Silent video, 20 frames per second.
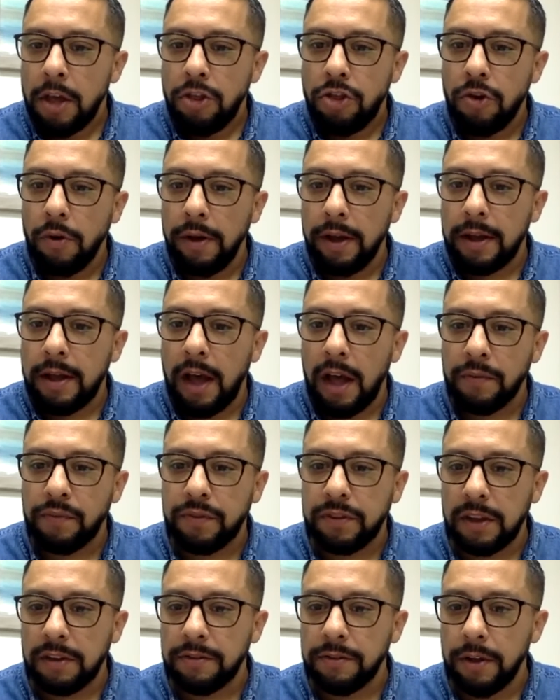Joya Koff
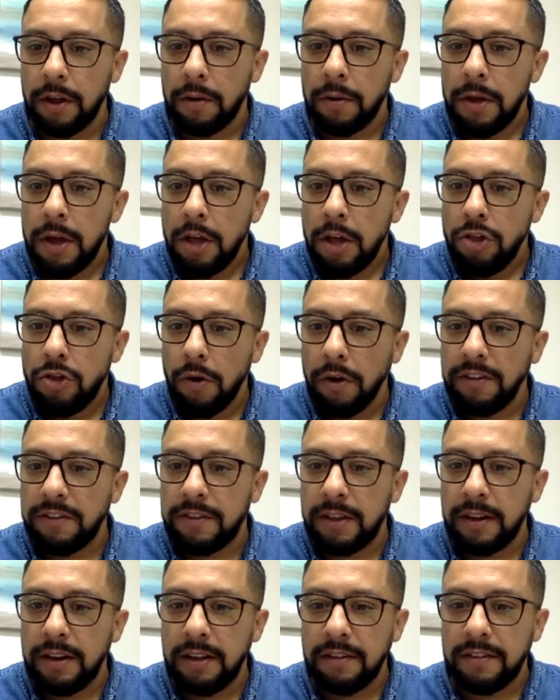says no. Joyce
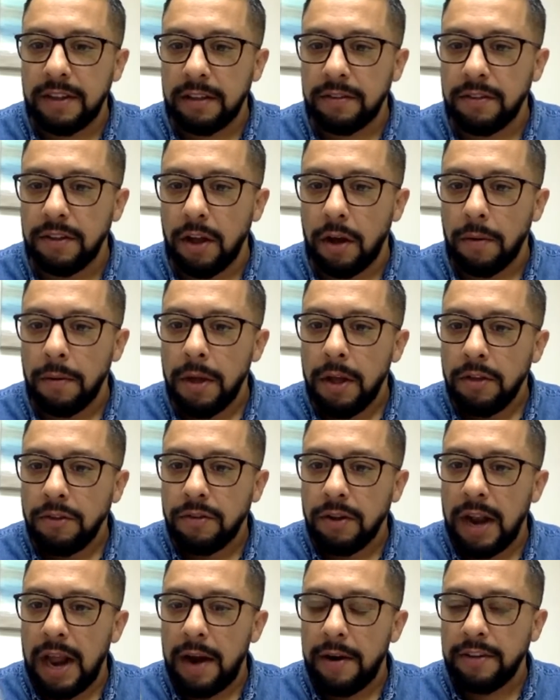Sidney says no.
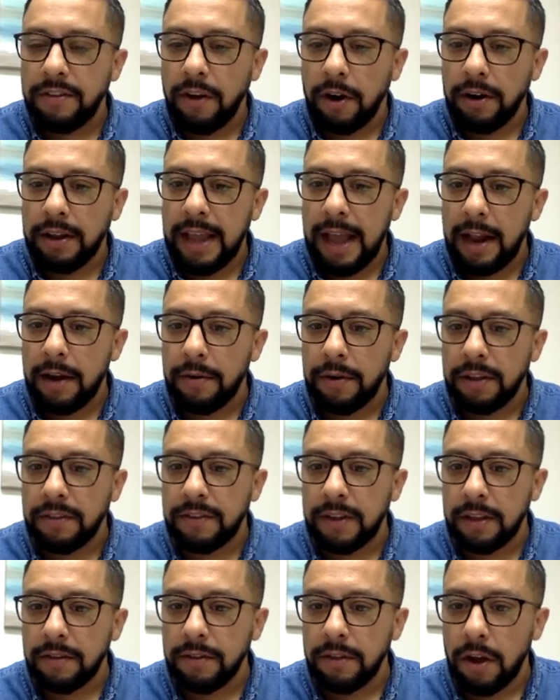Solaris Art Gallery
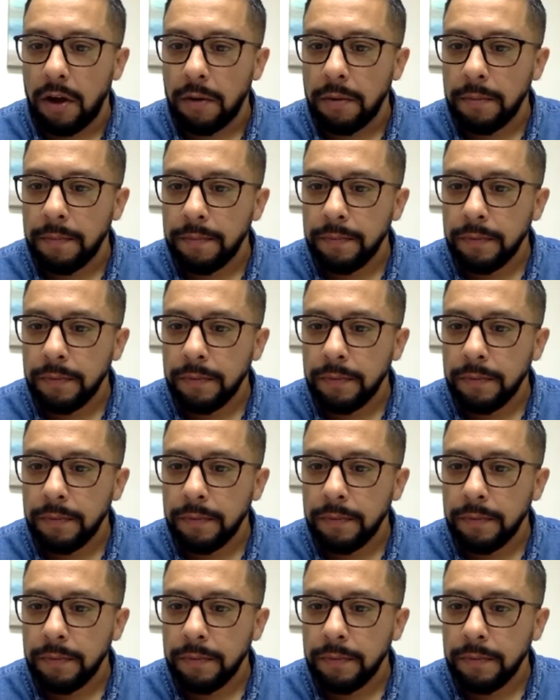says no.